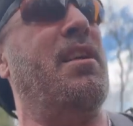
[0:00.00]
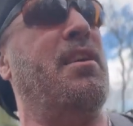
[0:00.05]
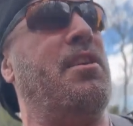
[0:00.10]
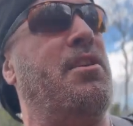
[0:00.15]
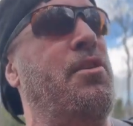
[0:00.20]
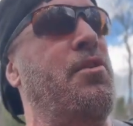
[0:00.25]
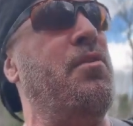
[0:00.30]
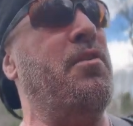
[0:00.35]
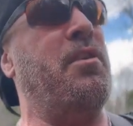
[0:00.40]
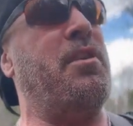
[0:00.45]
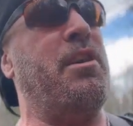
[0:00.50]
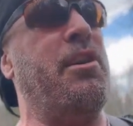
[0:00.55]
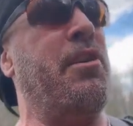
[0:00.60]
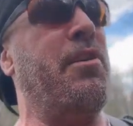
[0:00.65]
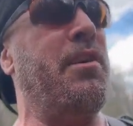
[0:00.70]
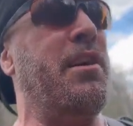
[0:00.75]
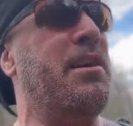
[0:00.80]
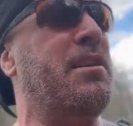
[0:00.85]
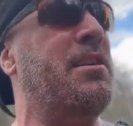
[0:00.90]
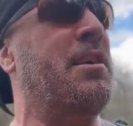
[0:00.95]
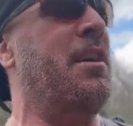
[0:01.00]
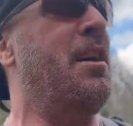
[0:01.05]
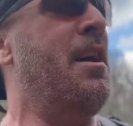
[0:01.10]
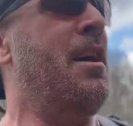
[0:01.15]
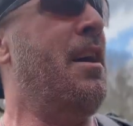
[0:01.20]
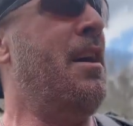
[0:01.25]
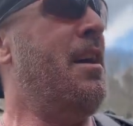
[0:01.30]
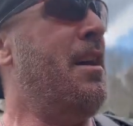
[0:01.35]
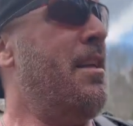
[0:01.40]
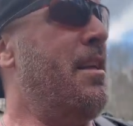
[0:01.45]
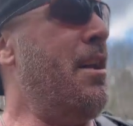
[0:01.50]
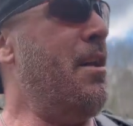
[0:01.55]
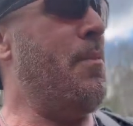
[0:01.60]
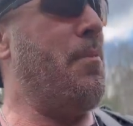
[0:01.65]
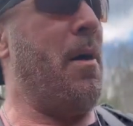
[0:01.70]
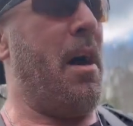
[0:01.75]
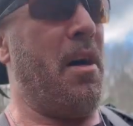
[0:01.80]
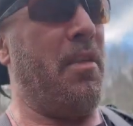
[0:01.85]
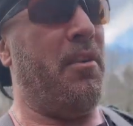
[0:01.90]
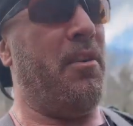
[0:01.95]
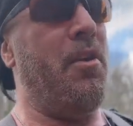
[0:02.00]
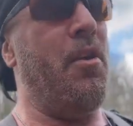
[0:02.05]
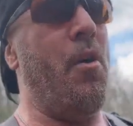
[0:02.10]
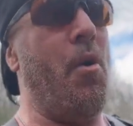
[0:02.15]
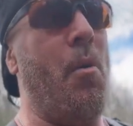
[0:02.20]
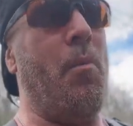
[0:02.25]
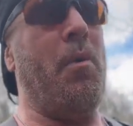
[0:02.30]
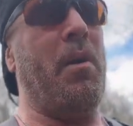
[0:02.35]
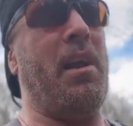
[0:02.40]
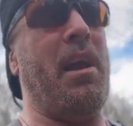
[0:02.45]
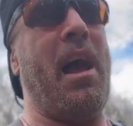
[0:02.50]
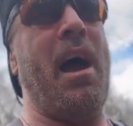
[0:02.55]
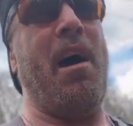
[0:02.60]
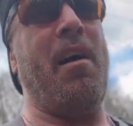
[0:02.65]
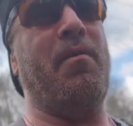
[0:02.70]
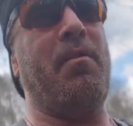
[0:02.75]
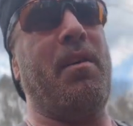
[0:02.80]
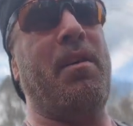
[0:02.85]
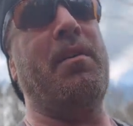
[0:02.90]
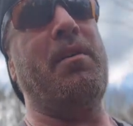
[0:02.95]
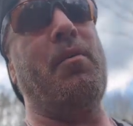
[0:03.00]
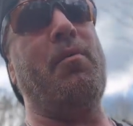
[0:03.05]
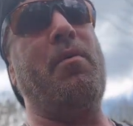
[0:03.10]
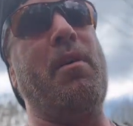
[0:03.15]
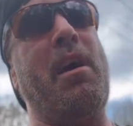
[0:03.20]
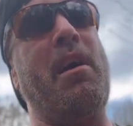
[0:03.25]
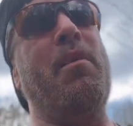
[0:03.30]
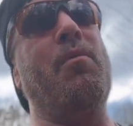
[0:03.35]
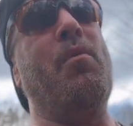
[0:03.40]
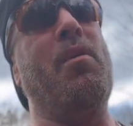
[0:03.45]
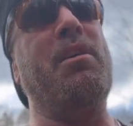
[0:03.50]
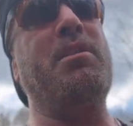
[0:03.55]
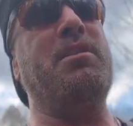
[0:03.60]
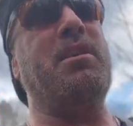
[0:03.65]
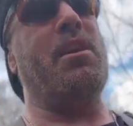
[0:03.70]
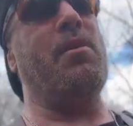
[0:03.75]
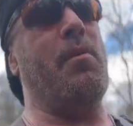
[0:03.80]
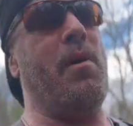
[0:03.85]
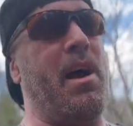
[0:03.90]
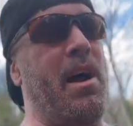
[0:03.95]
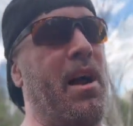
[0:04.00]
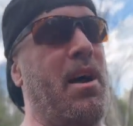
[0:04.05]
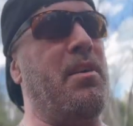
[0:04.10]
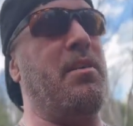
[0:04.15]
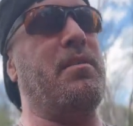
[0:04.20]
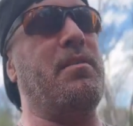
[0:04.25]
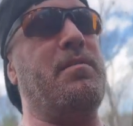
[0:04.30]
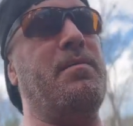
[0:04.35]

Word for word: and cute and curious. They don't bother nobody ever. You know, rare, once in a while you